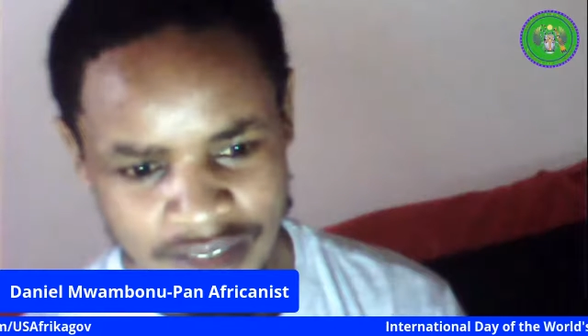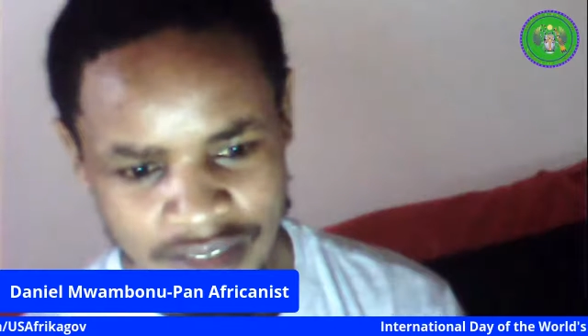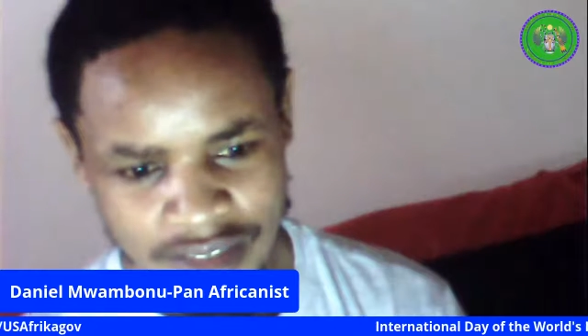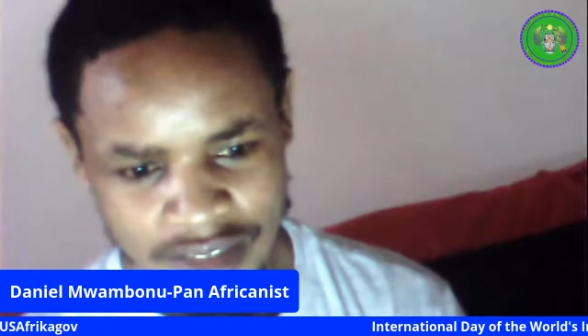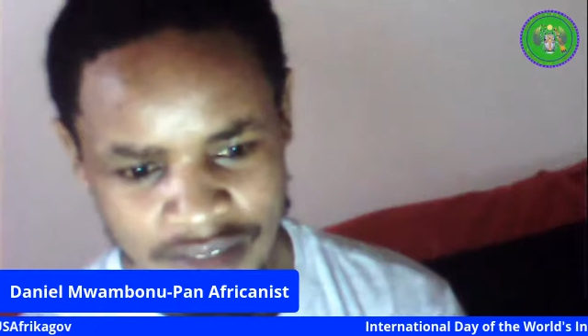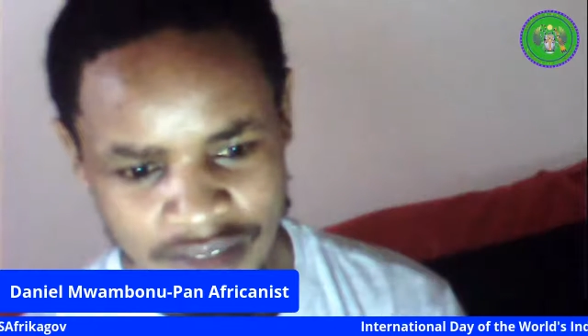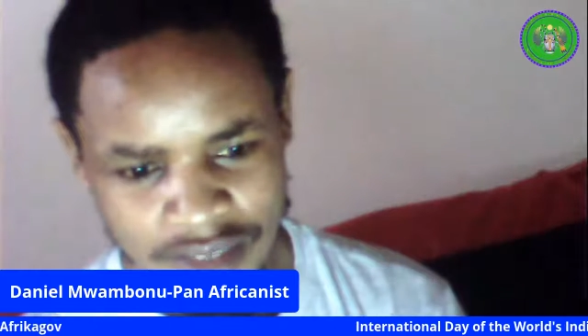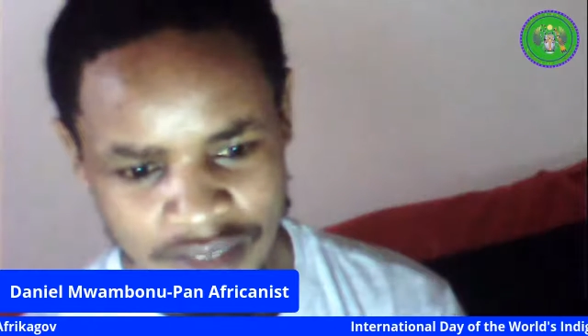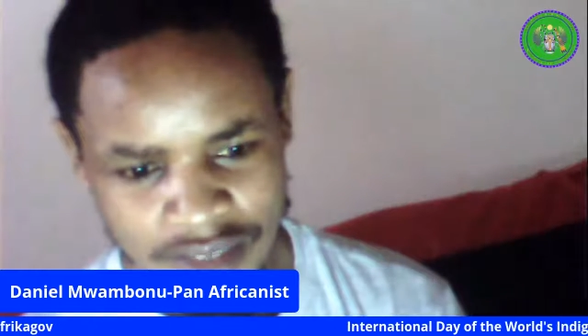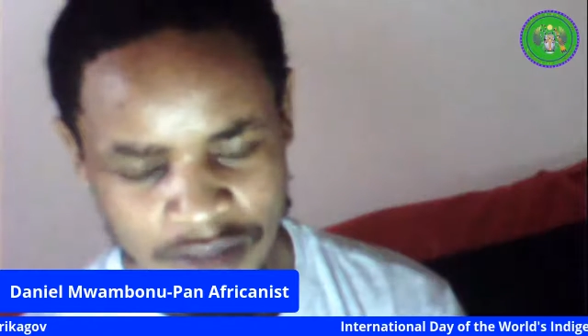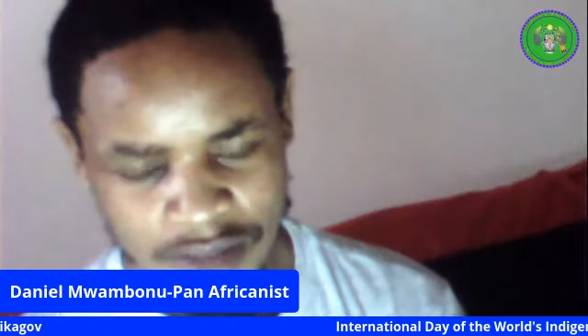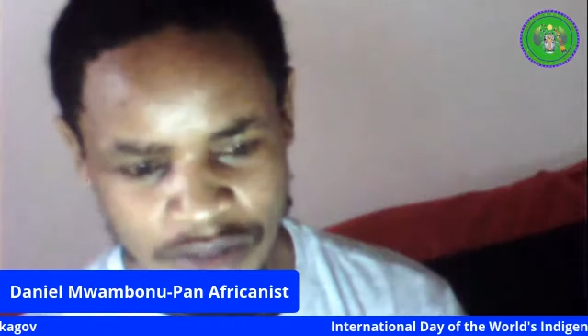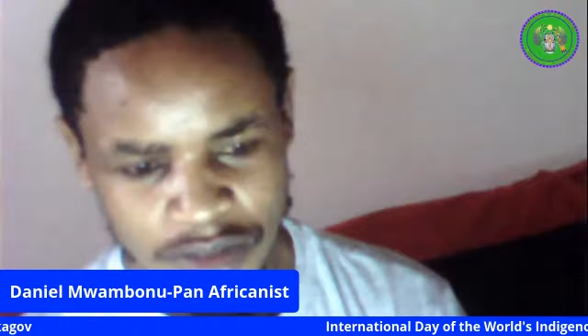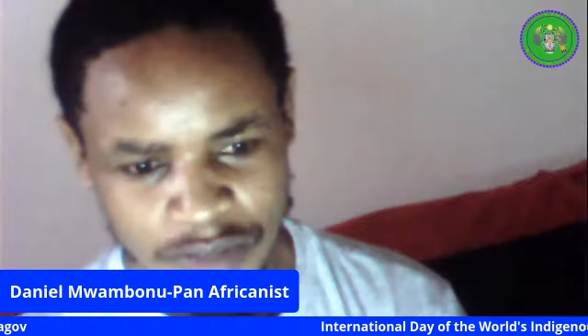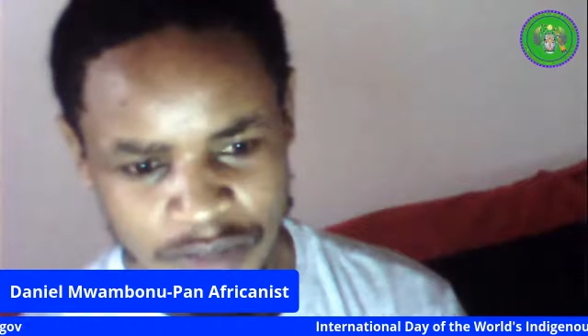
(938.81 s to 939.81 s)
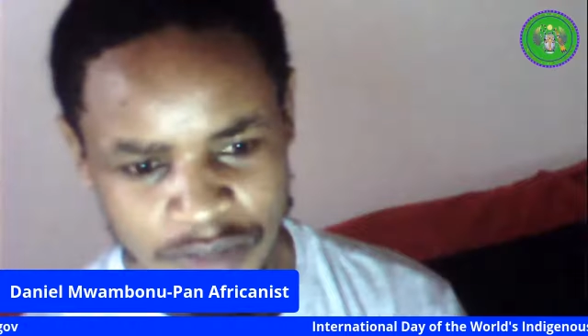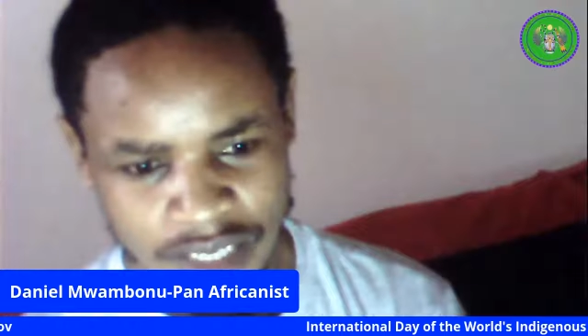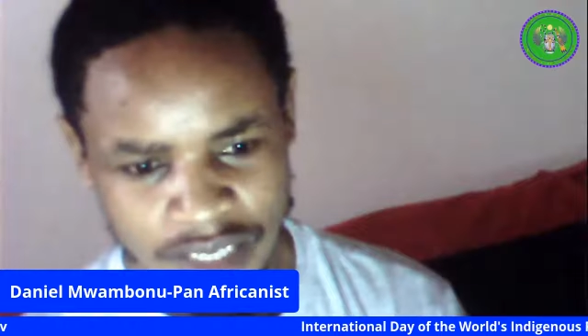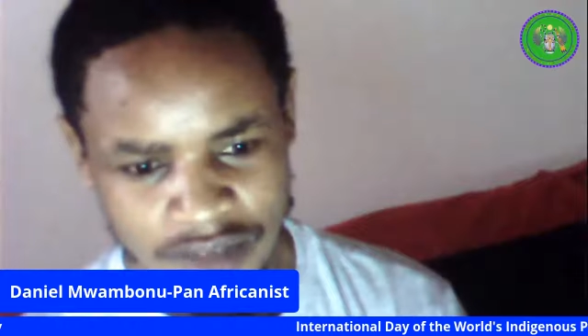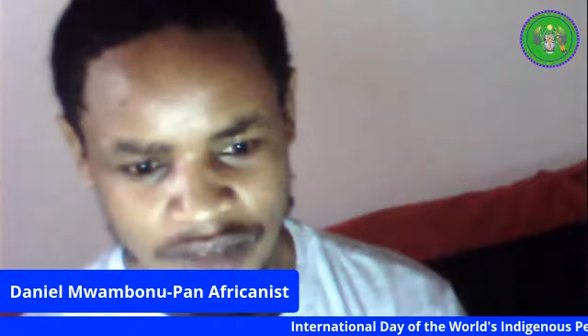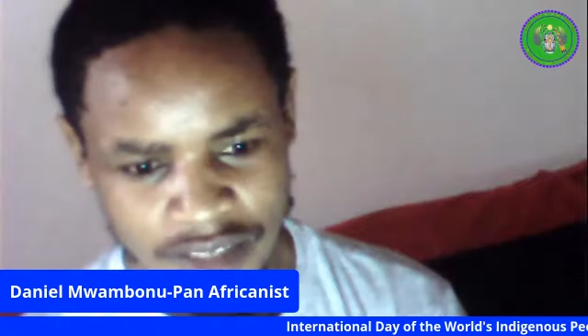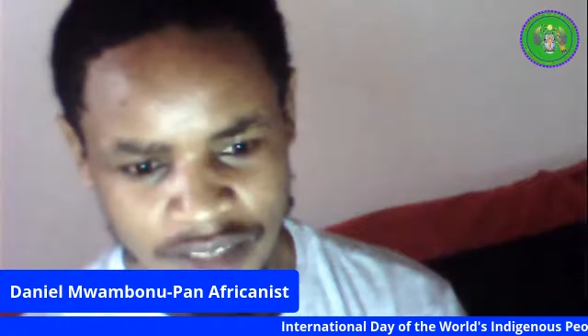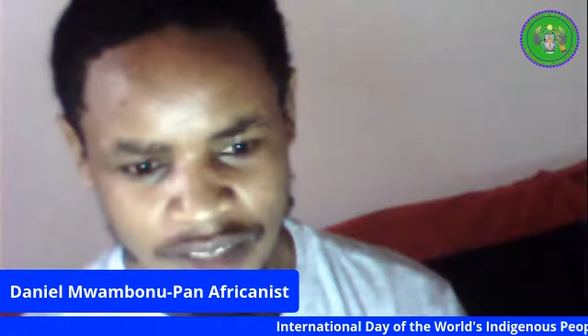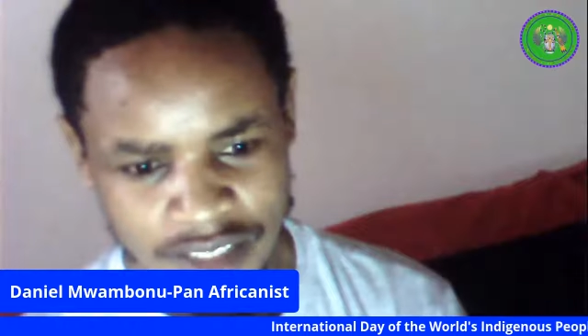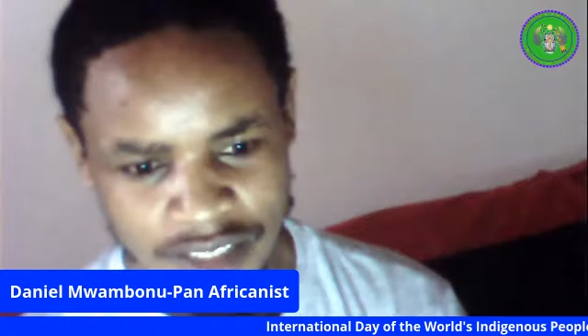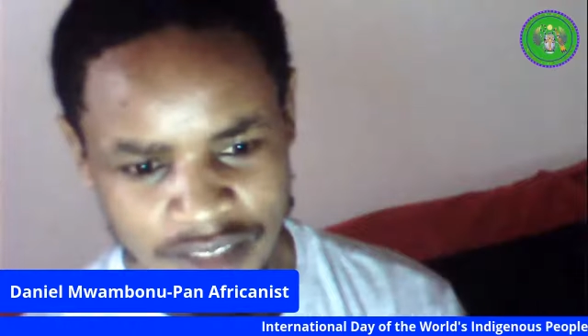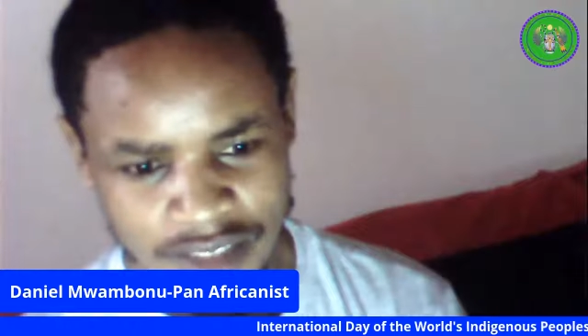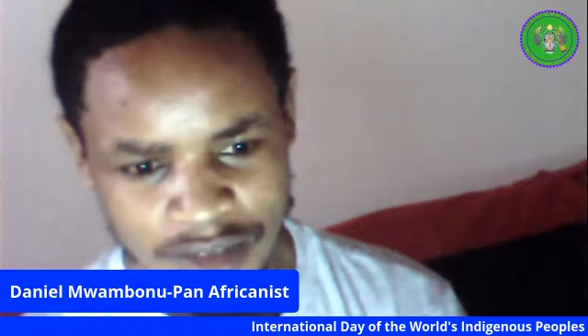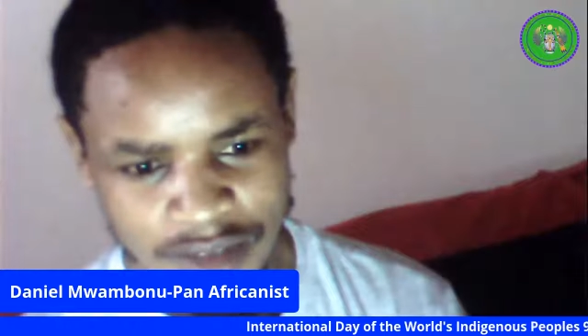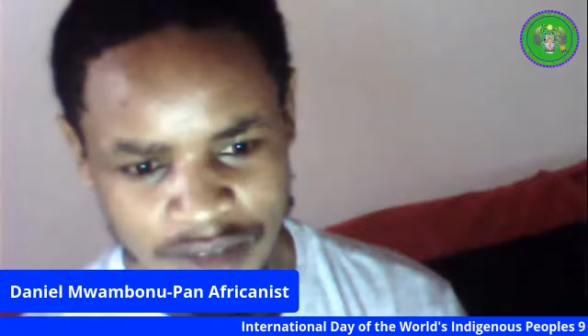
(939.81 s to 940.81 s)
When you go to buy oil, it's
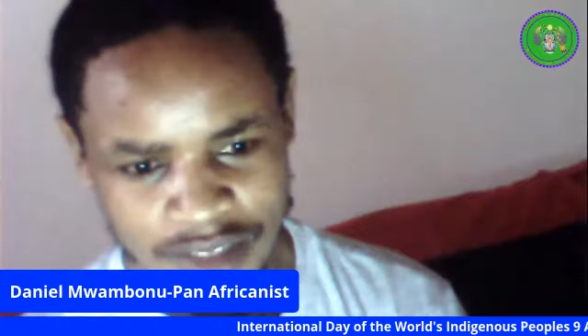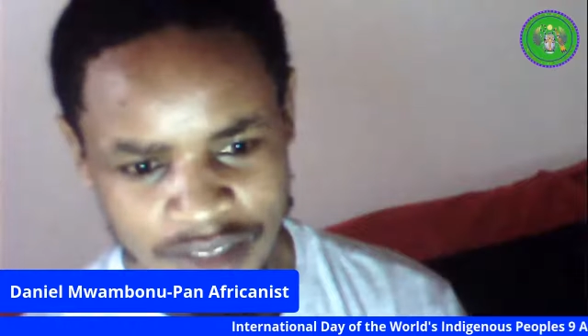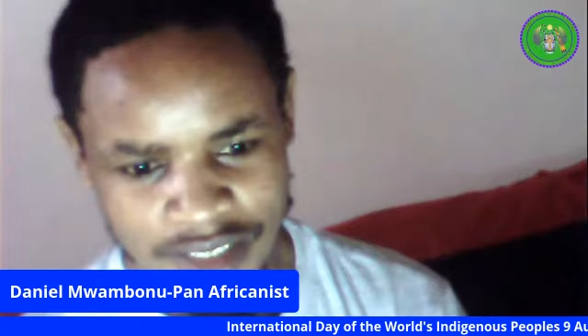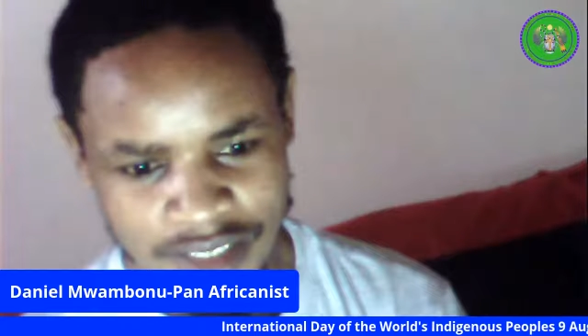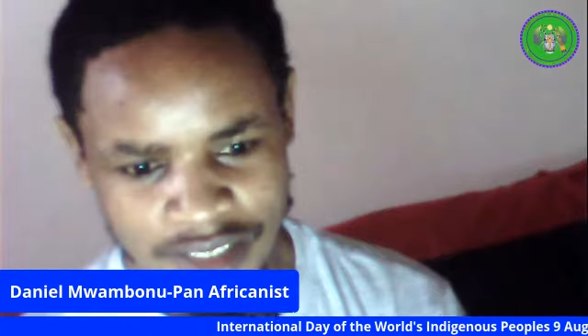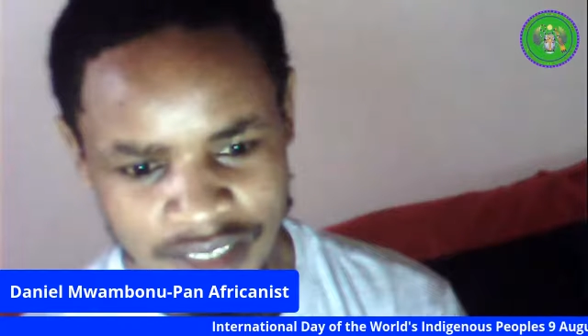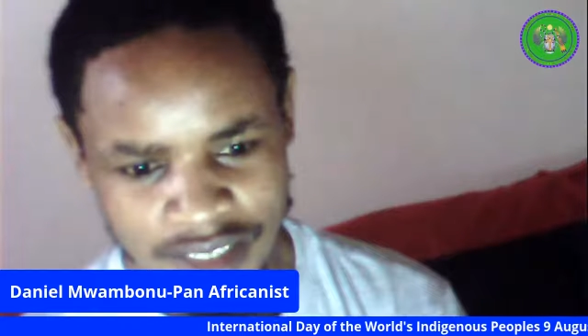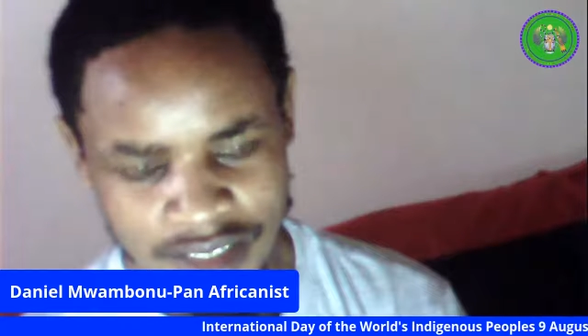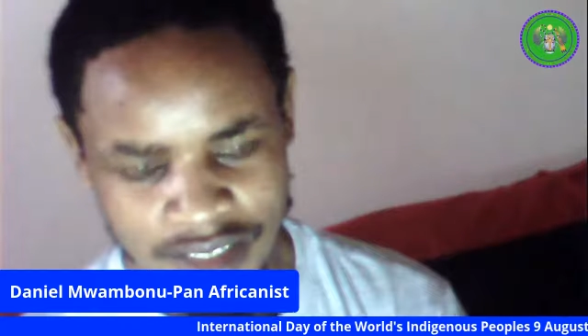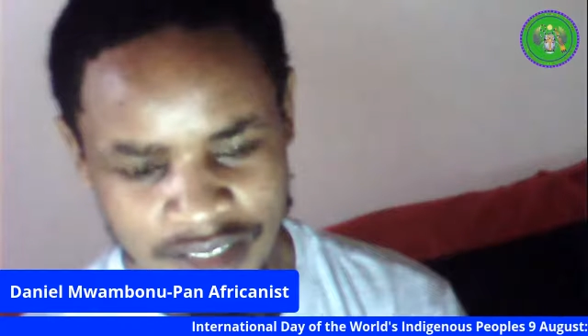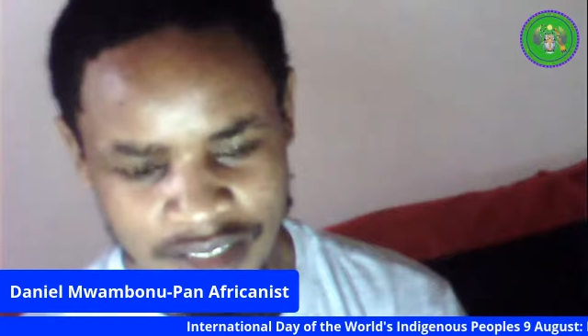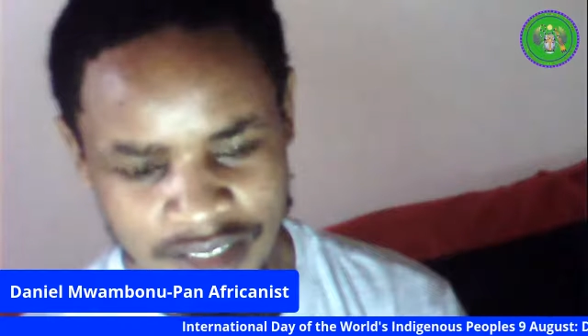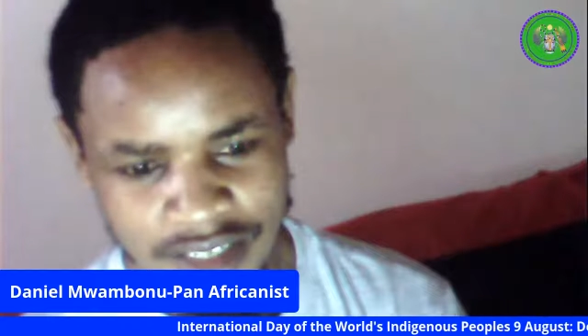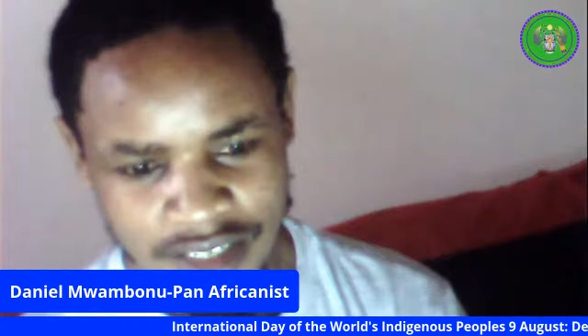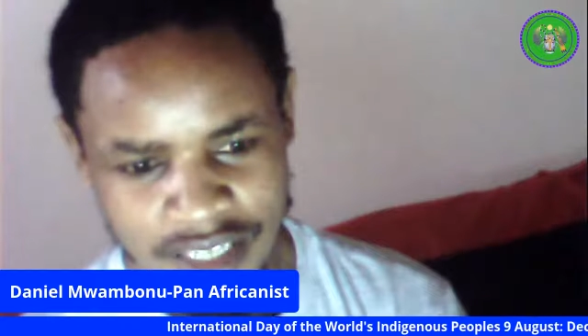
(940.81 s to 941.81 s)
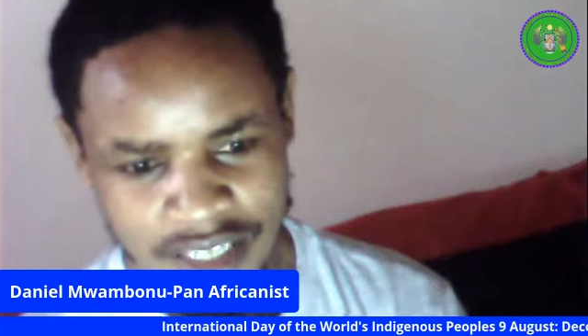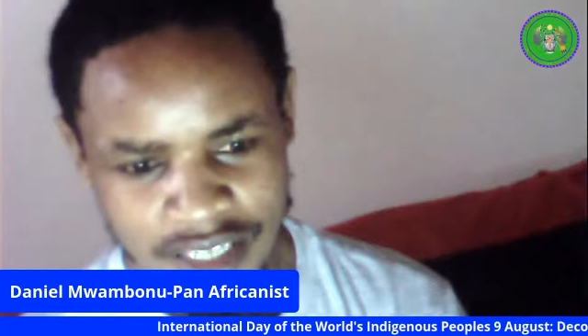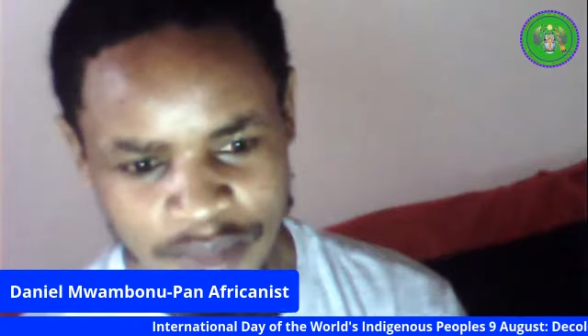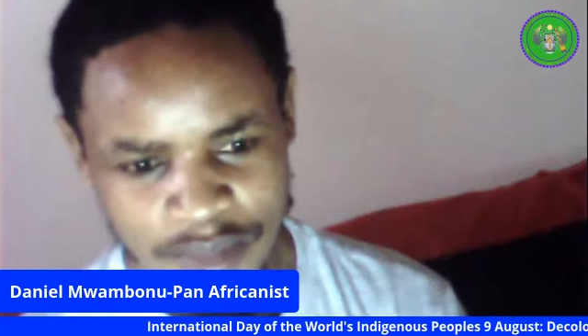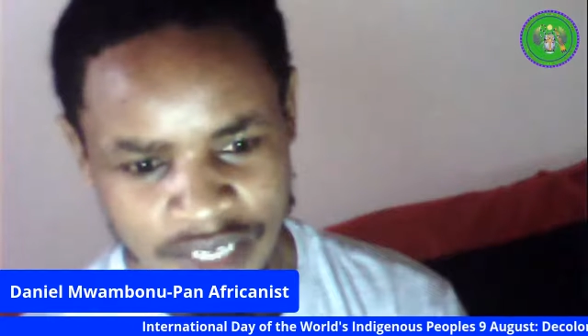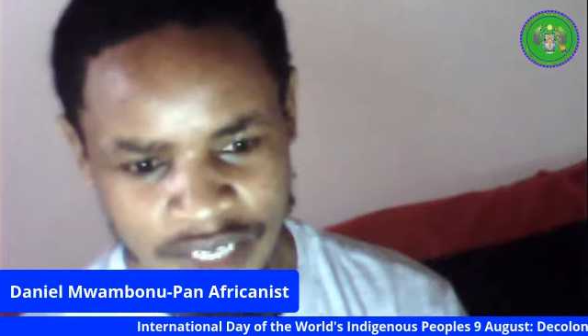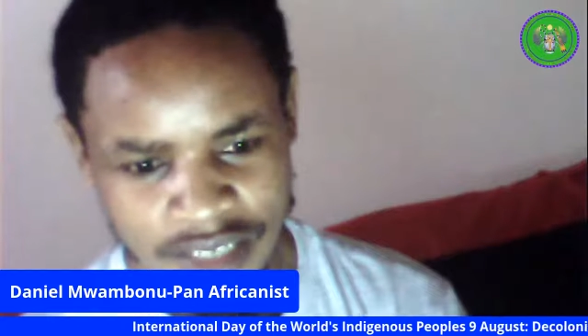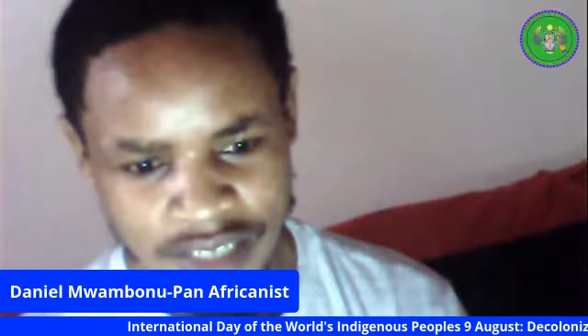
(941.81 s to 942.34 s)
always at the price